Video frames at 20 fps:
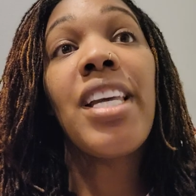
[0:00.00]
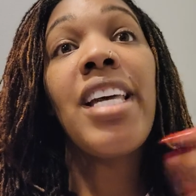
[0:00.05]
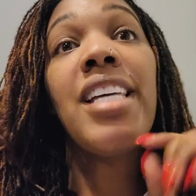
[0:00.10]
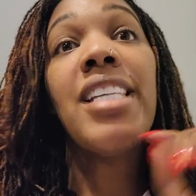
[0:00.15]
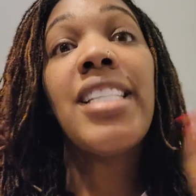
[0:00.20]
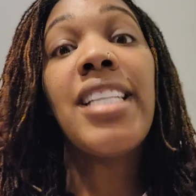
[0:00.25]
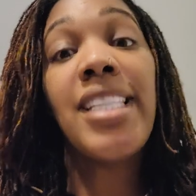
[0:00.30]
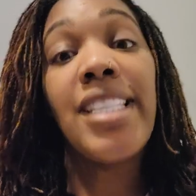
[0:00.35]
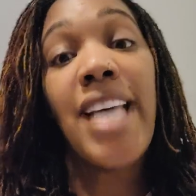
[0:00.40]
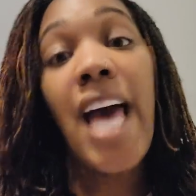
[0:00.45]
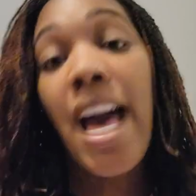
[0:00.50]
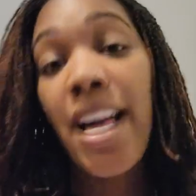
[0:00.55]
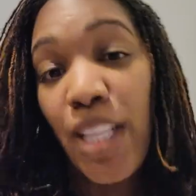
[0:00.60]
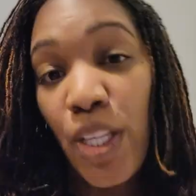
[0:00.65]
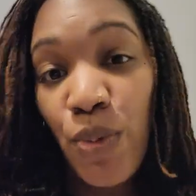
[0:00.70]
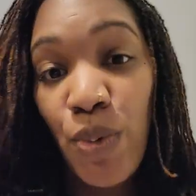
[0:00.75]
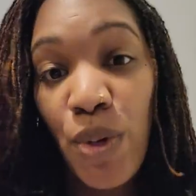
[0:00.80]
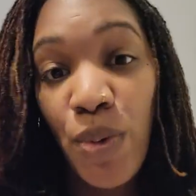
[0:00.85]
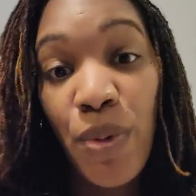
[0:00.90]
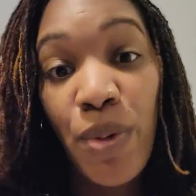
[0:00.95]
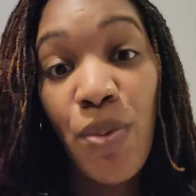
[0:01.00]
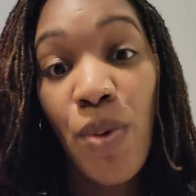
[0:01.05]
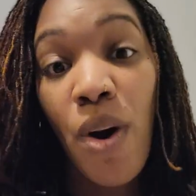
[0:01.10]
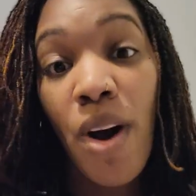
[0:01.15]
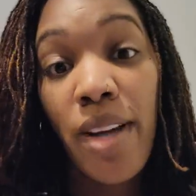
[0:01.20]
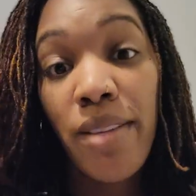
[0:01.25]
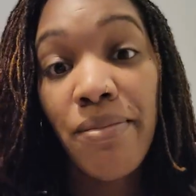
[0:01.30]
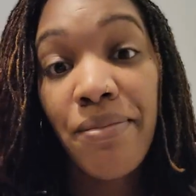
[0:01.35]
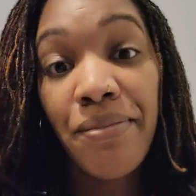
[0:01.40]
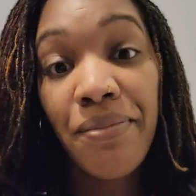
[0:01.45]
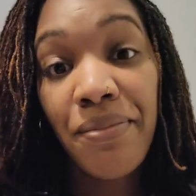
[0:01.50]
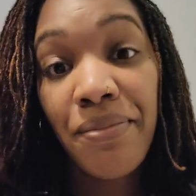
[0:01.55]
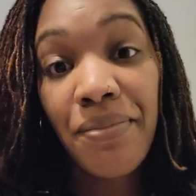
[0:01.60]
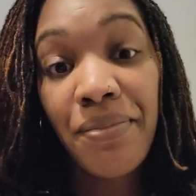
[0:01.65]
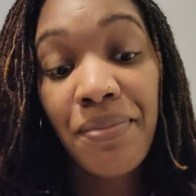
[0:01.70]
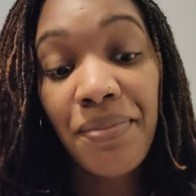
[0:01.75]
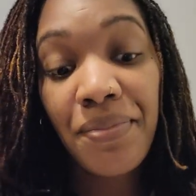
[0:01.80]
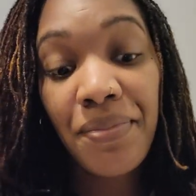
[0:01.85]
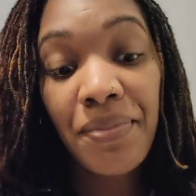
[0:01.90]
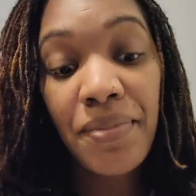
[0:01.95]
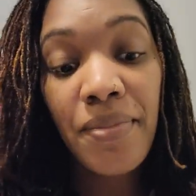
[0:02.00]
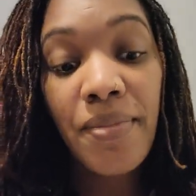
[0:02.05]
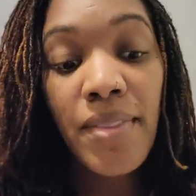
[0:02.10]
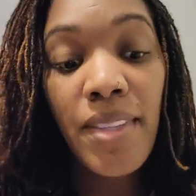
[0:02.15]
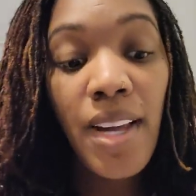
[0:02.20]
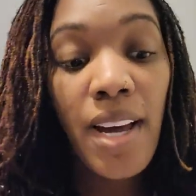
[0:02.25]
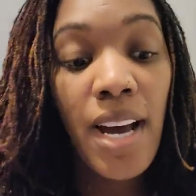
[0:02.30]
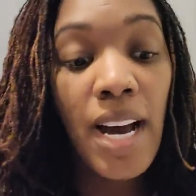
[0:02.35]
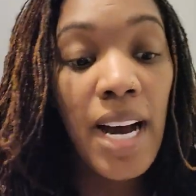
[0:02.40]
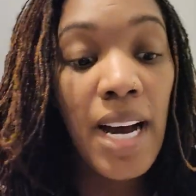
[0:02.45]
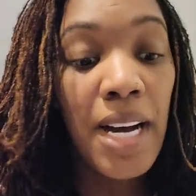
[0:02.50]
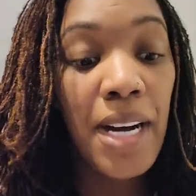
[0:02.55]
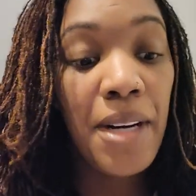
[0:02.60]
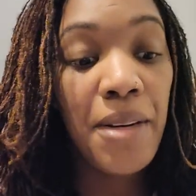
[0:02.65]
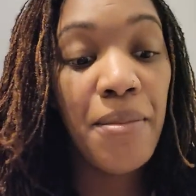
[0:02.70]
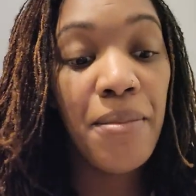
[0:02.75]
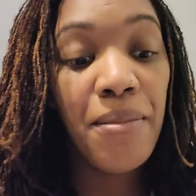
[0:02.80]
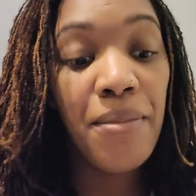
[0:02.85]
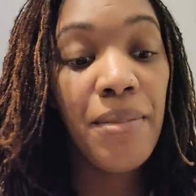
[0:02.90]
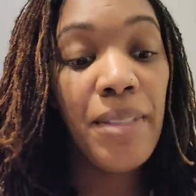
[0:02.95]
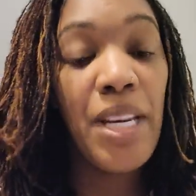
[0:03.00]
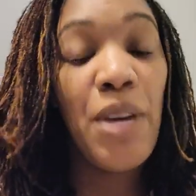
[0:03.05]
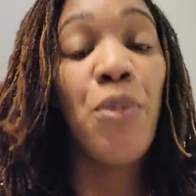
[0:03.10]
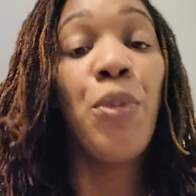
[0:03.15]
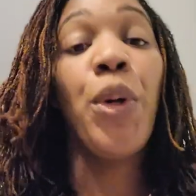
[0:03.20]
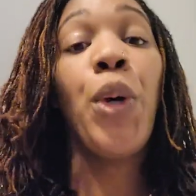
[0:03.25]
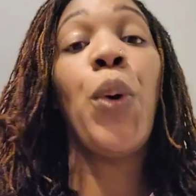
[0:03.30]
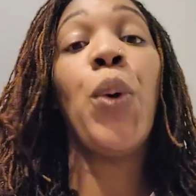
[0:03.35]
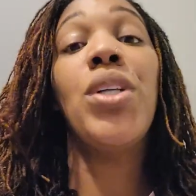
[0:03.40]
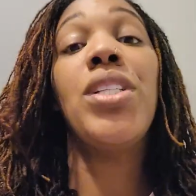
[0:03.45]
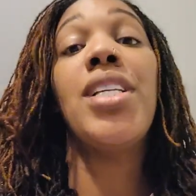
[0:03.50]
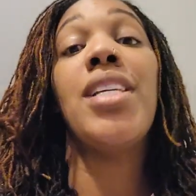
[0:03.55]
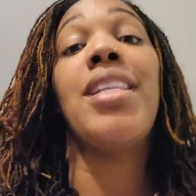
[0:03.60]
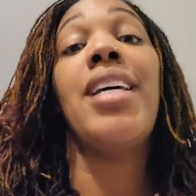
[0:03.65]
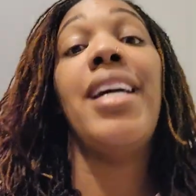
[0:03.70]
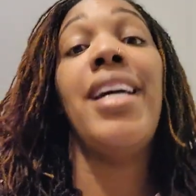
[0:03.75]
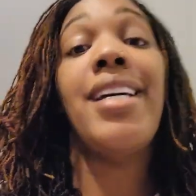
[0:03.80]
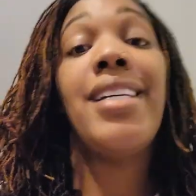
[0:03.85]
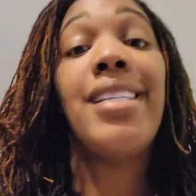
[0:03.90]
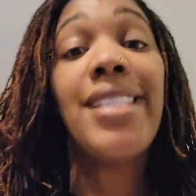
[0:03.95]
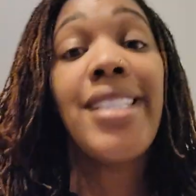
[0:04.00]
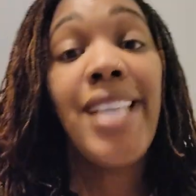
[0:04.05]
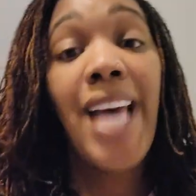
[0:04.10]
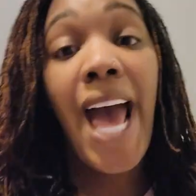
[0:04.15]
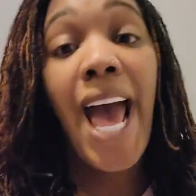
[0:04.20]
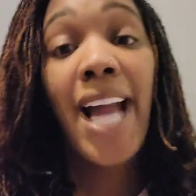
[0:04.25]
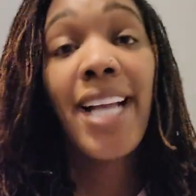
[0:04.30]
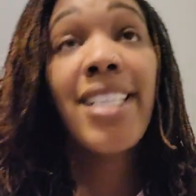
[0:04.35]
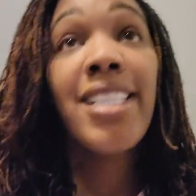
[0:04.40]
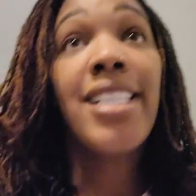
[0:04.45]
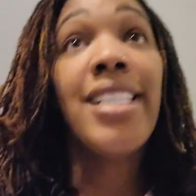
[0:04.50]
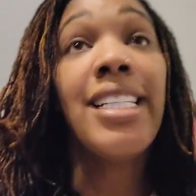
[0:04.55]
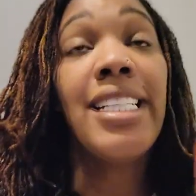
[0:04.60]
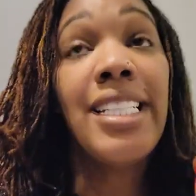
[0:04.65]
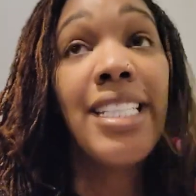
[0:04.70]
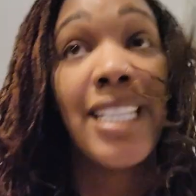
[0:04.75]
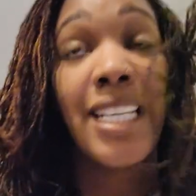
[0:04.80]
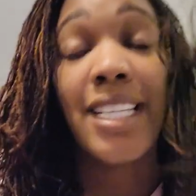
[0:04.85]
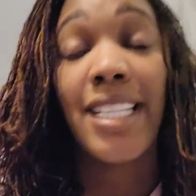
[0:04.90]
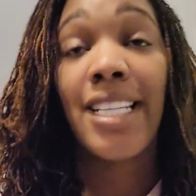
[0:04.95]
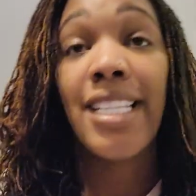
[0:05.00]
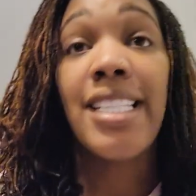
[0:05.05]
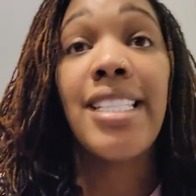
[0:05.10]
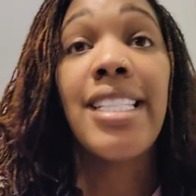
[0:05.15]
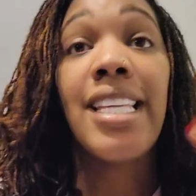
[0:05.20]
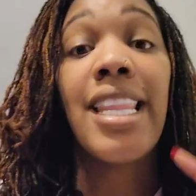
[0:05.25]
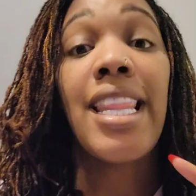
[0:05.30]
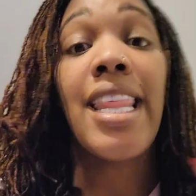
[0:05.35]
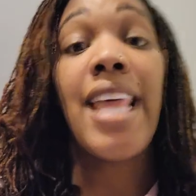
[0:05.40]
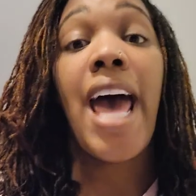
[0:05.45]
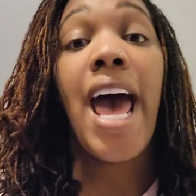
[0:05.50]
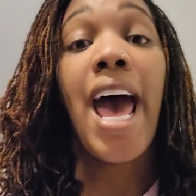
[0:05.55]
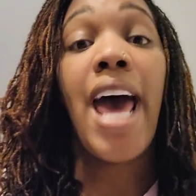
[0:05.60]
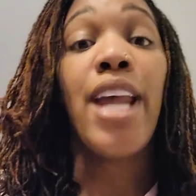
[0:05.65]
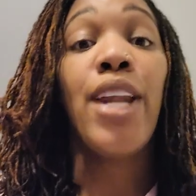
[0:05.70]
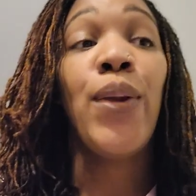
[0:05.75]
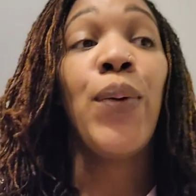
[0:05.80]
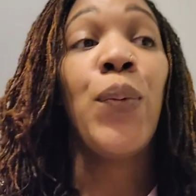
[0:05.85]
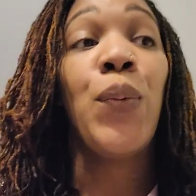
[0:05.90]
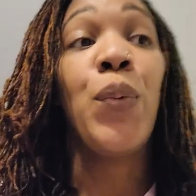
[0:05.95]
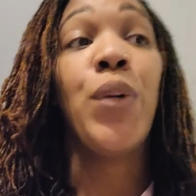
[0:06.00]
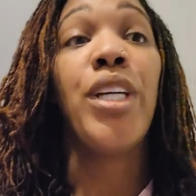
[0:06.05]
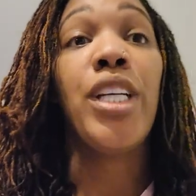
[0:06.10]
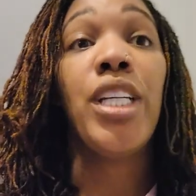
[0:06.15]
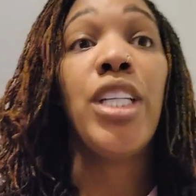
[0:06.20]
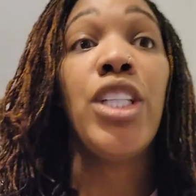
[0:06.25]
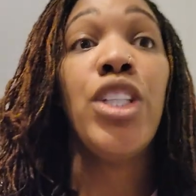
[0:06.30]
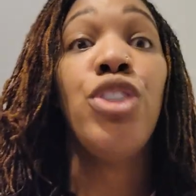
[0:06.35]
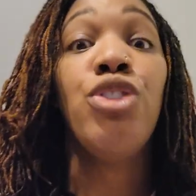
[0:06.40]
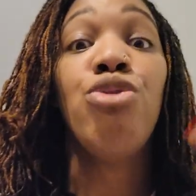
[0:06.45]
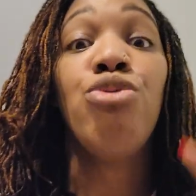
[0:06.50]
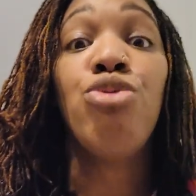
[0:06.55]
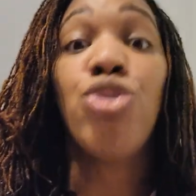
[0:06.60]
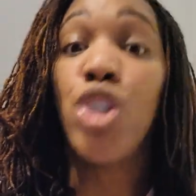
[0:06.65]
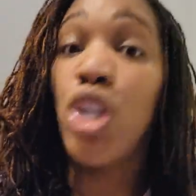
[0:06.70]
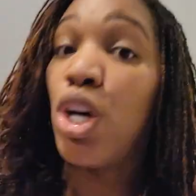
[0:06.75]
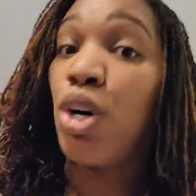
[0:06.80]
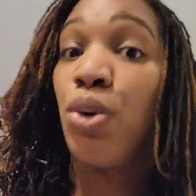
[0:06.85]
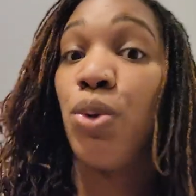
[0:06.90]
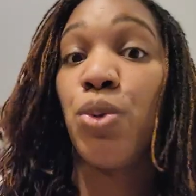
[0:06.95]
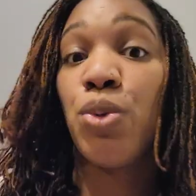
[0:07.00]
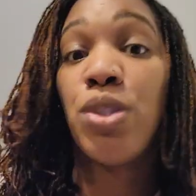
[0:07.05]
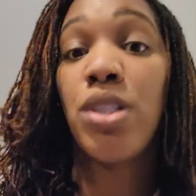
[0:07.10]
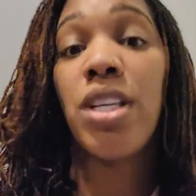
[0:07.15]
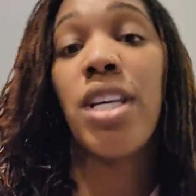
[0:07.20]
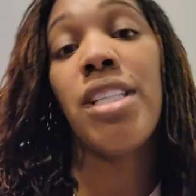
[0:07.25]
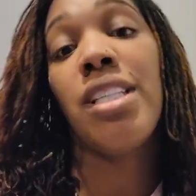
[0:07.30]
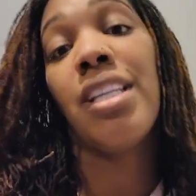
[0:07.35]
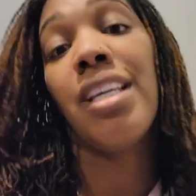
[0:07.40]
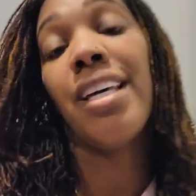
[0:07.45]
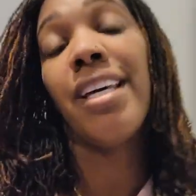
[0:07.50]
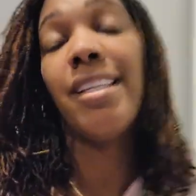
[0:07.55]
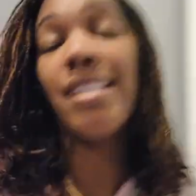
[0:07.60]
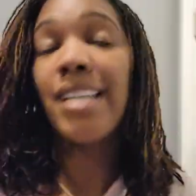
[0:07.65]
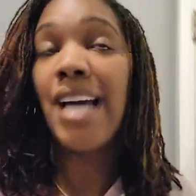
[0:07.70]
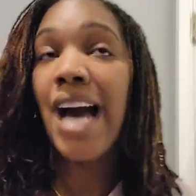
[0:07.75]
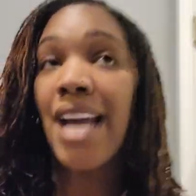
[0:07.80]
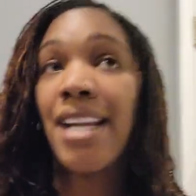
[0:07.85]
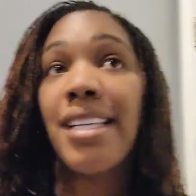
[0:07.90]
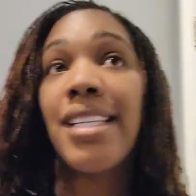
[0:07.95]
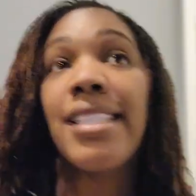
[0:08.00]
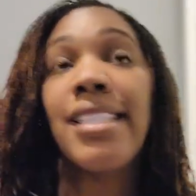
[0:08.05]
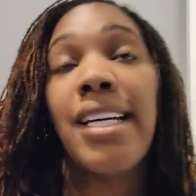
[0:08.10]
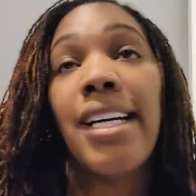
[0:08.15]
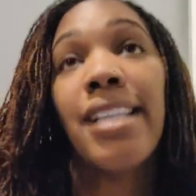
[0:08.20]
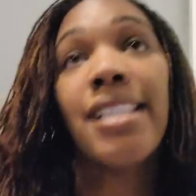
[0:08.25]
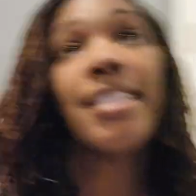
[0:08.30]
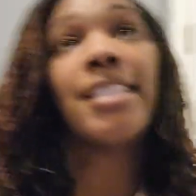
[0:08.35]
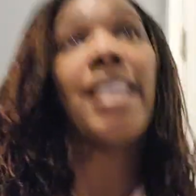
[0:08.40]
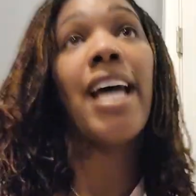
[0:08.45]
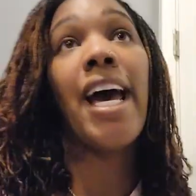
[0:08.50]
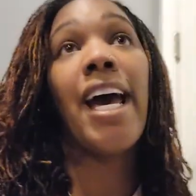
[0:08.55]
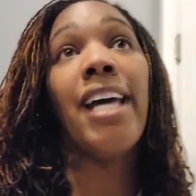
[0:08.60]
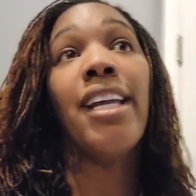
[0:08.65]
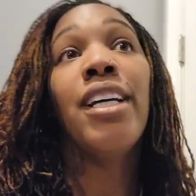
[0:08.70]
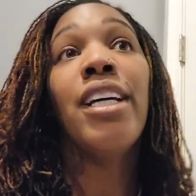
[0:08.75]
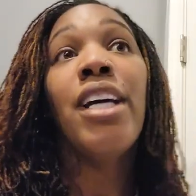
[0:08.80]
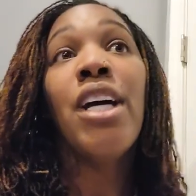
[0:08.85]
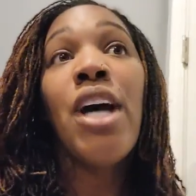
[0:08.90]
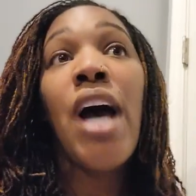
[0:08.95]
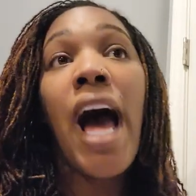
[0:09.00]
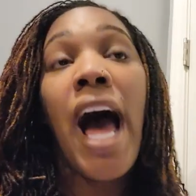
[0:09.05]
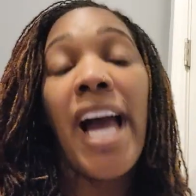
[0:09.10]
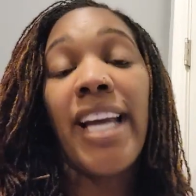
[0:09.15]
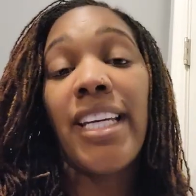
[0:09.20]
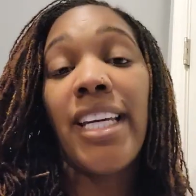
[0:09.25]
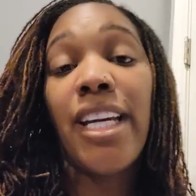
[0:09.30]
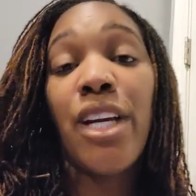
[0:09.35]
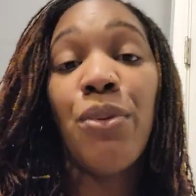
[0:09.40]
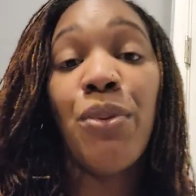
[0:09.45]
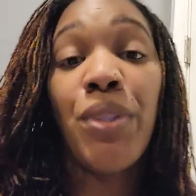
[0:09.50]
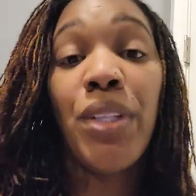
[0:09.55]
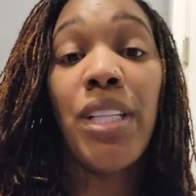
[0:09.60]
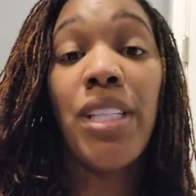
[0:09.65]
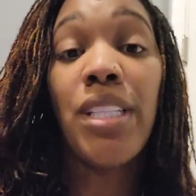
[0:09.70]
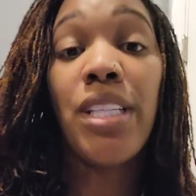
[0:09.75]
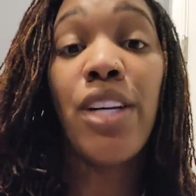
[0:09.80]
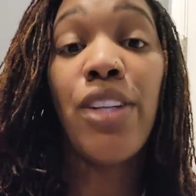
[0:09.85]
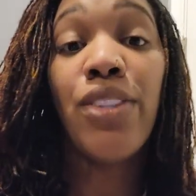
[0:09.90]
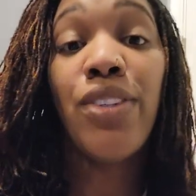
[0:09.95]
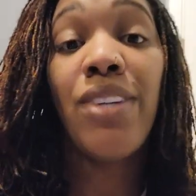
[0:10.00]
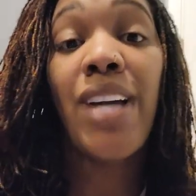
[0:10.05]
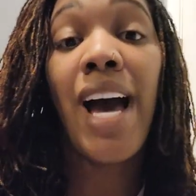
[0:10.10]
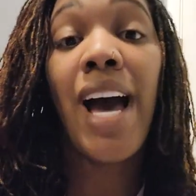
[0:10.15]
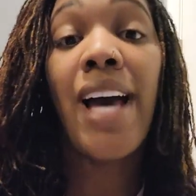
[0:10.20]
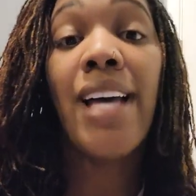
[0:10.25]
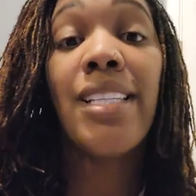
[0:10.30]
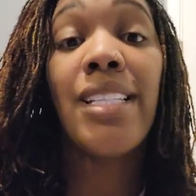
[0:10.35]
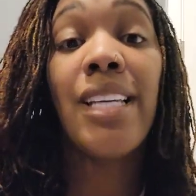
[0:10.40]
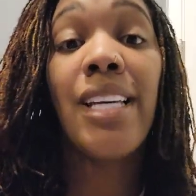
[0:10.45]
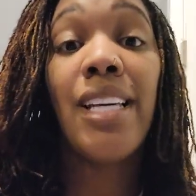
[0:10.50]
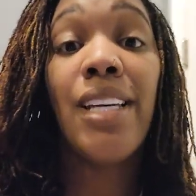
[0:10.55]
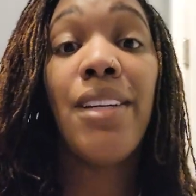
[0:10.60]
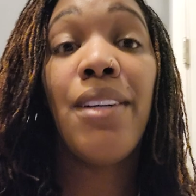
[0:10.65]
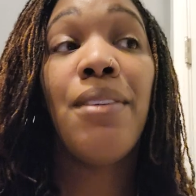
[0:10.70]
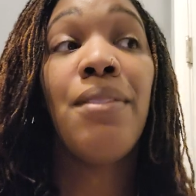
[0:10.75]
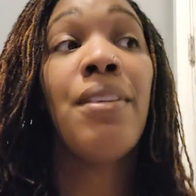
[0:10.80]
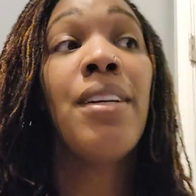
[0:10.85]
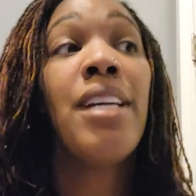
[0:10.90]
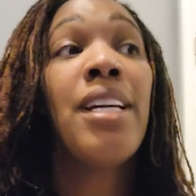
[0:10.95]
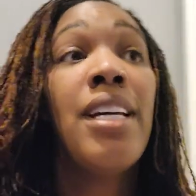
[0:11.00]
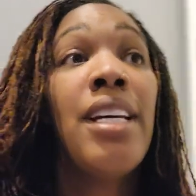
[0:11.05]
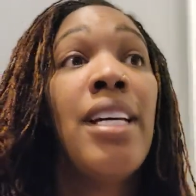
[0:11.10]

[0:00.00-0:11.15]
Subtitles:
is exactly what we want. And we're going to the exact dentist that we chose, because it's kind of sucks that I can't really tell you guys if